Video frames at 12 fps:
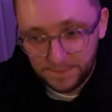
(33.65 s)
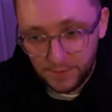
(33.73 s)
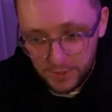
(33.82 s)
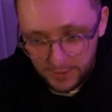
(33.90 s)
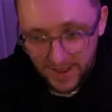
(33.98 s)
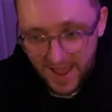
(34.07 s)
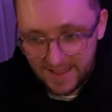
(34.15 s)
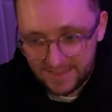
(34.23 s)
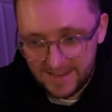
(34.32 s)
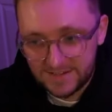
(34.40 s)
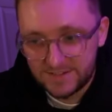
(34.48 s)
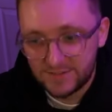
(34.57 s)
do you like
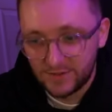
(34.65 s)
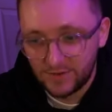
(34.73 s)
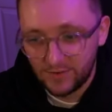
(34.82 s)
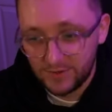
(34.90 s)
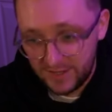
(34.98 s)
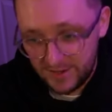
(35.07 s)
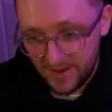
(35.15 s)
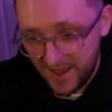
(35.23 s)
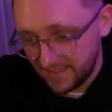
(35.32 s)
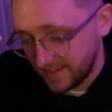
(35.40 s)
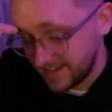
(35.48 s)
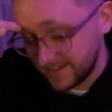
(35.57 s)
this or do you
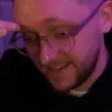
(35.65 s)
hate this?